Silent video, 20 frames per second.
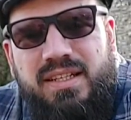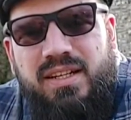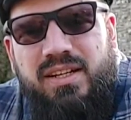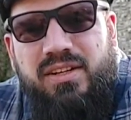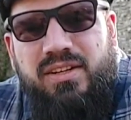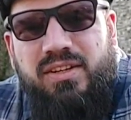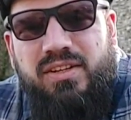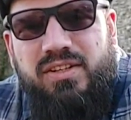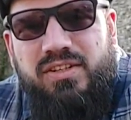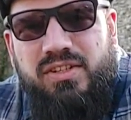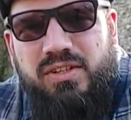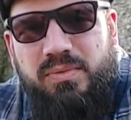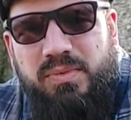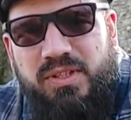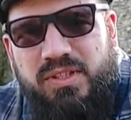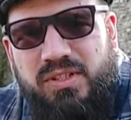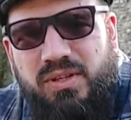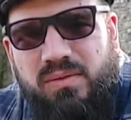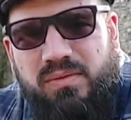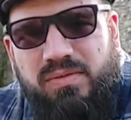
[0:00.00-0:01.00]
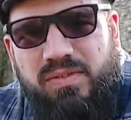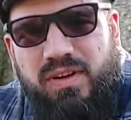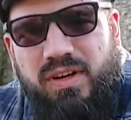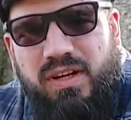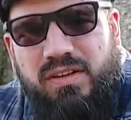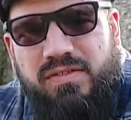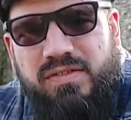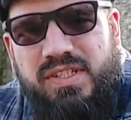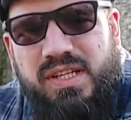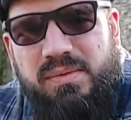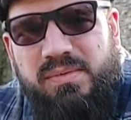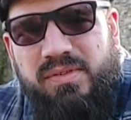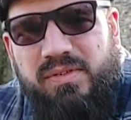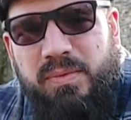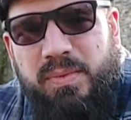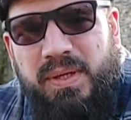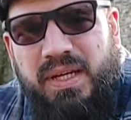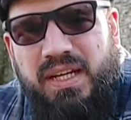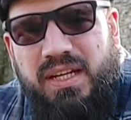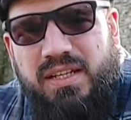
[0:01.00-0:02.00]
and I'm going to do my top 5 tips for
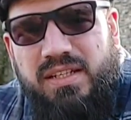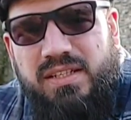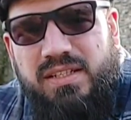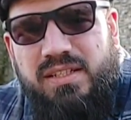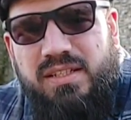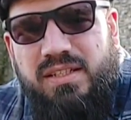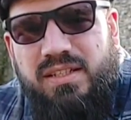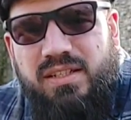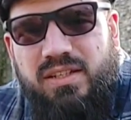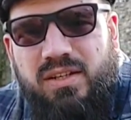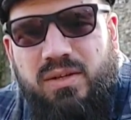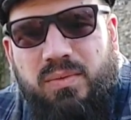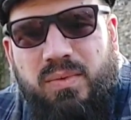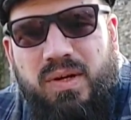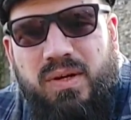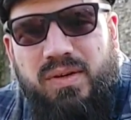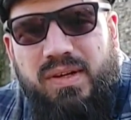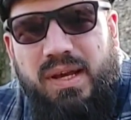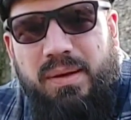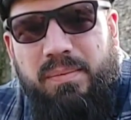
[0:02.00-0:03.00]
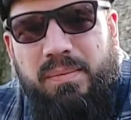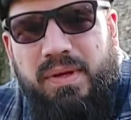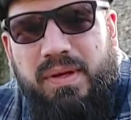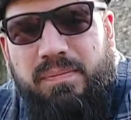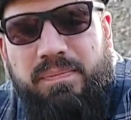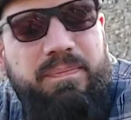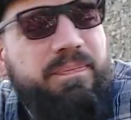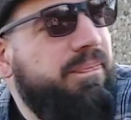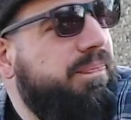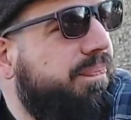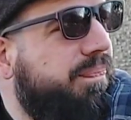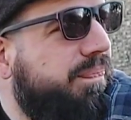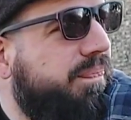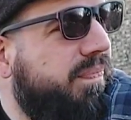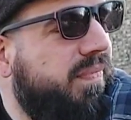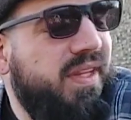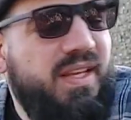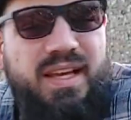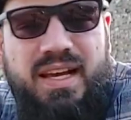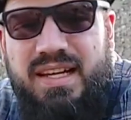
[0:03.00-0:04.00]
beginners on wild camping,
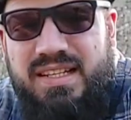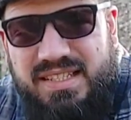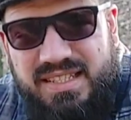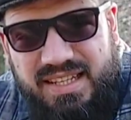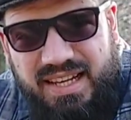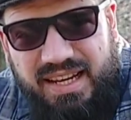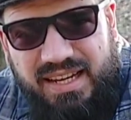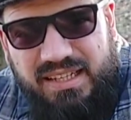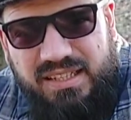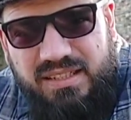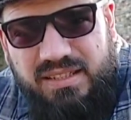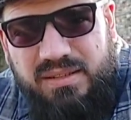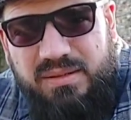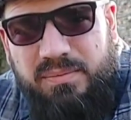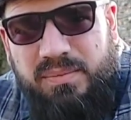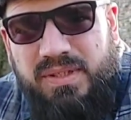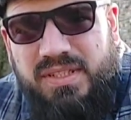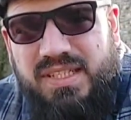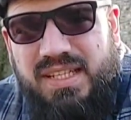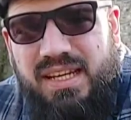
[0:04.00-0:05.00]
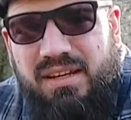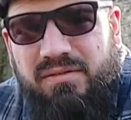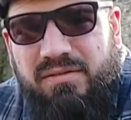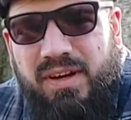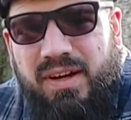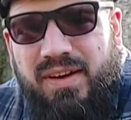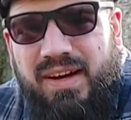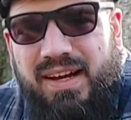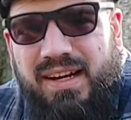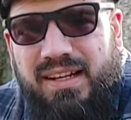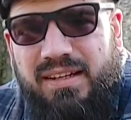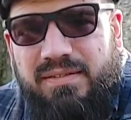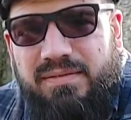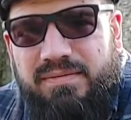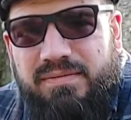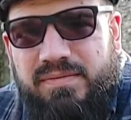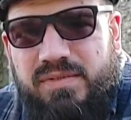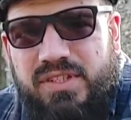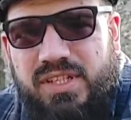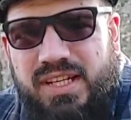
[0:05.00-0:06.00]
as tagged by In Valhalla.
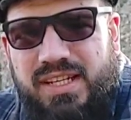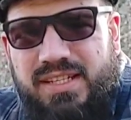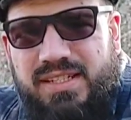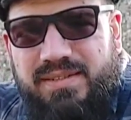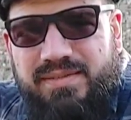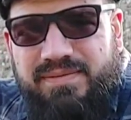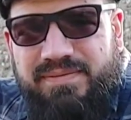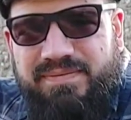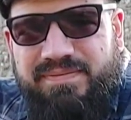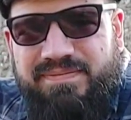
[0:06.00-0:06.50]
Cheers.